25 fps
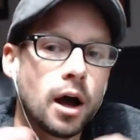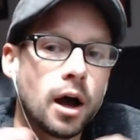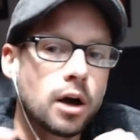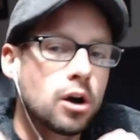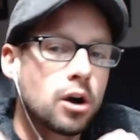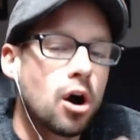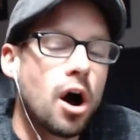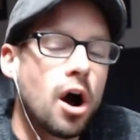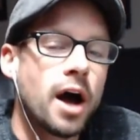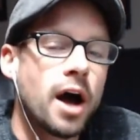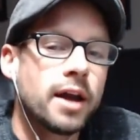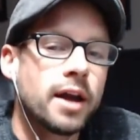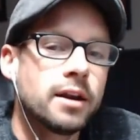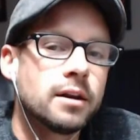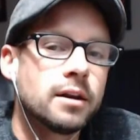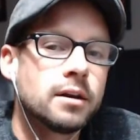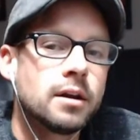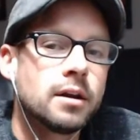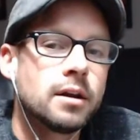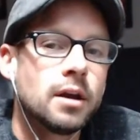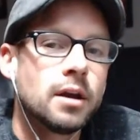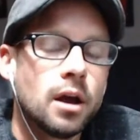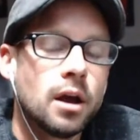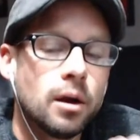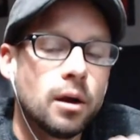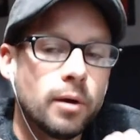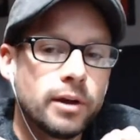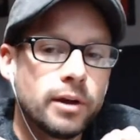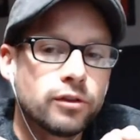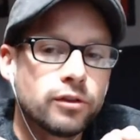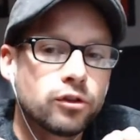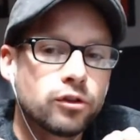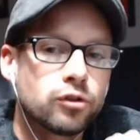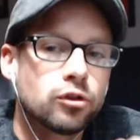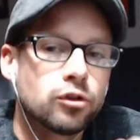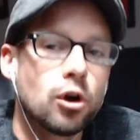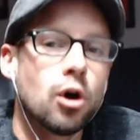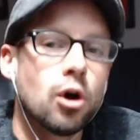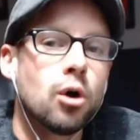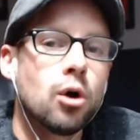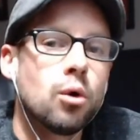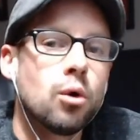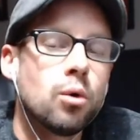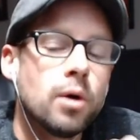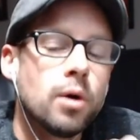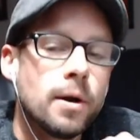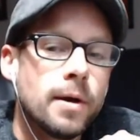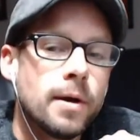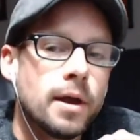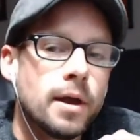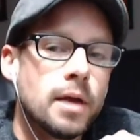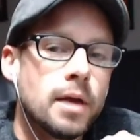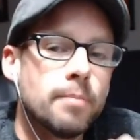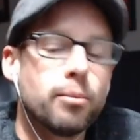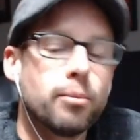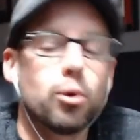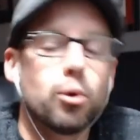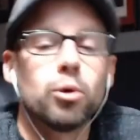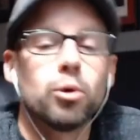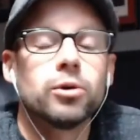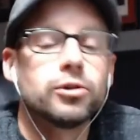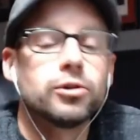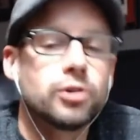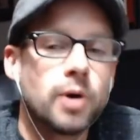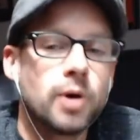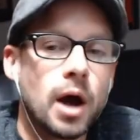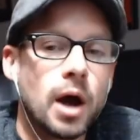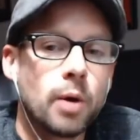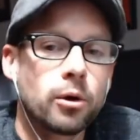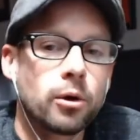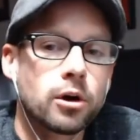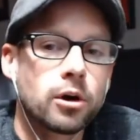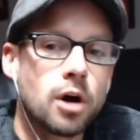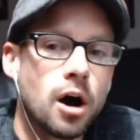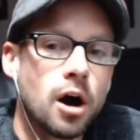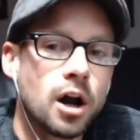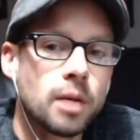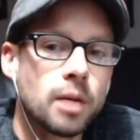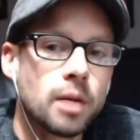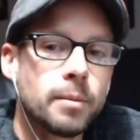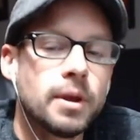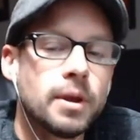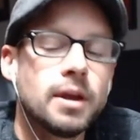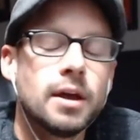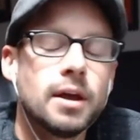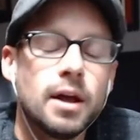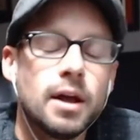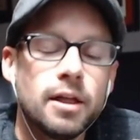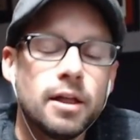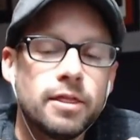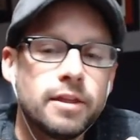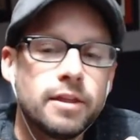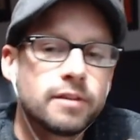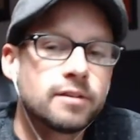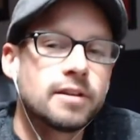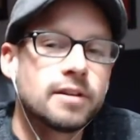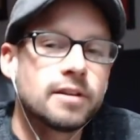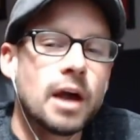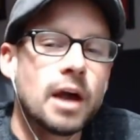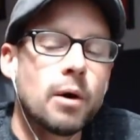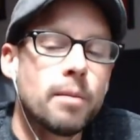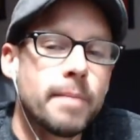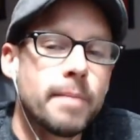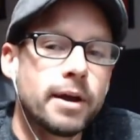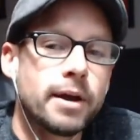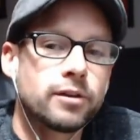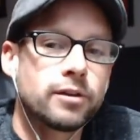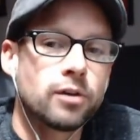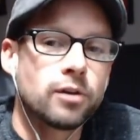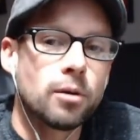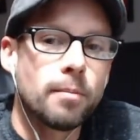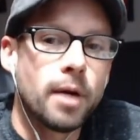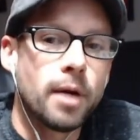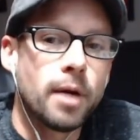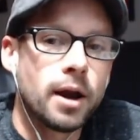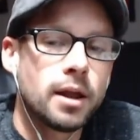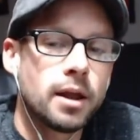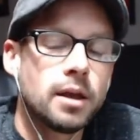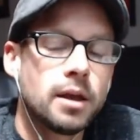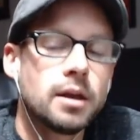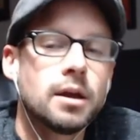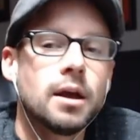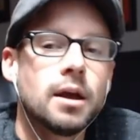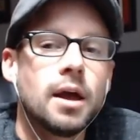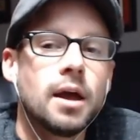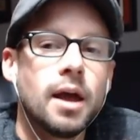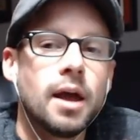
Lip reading: Cotton is so important to our economy. This is how it makes our money.